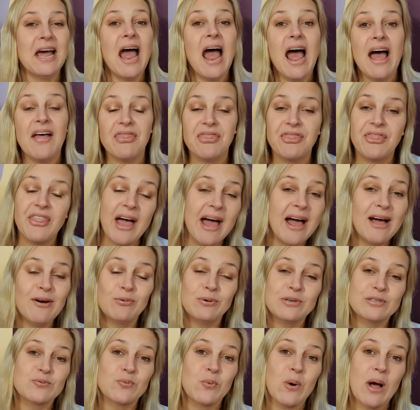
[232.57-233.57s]
And that
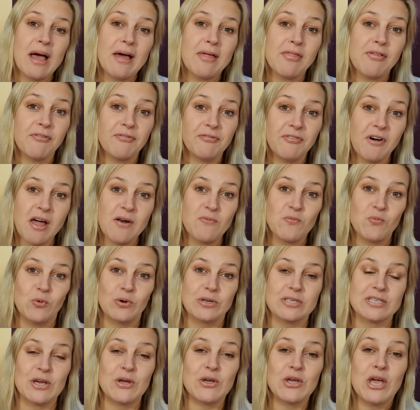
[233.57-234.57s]
was where the fun
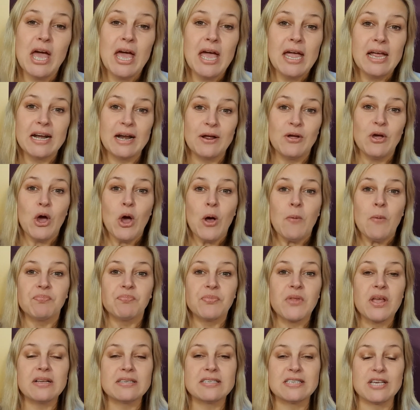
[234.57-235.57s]
was. So, you know,
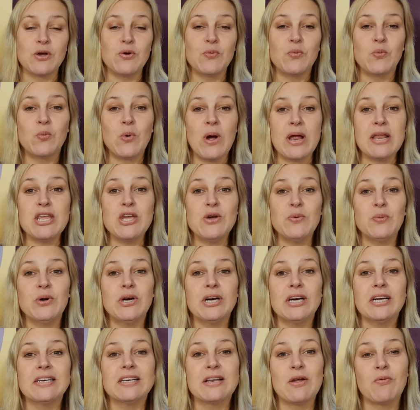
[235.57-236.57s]
so when you
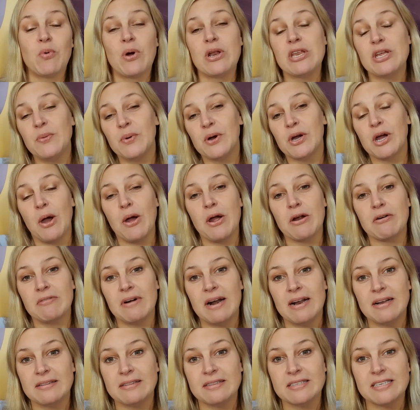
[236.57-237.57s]
were going
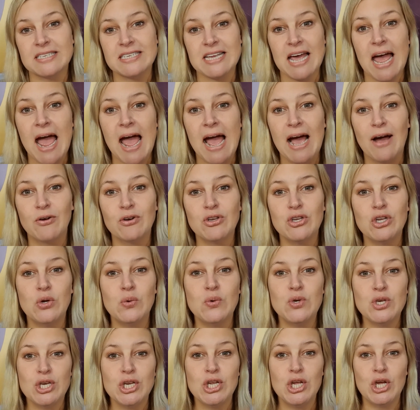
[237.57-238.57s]
around the town, you
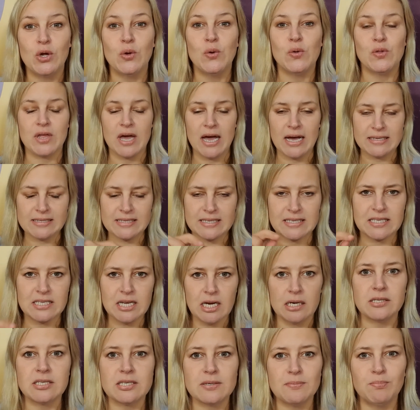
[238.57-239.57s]
knew that at
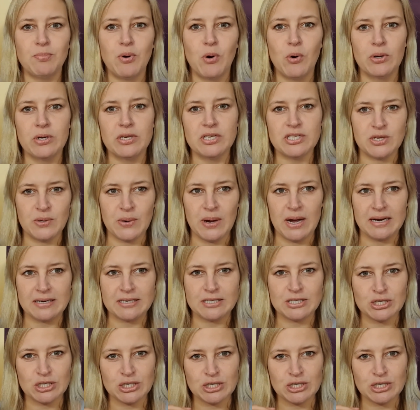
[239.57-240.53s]
certain points you had to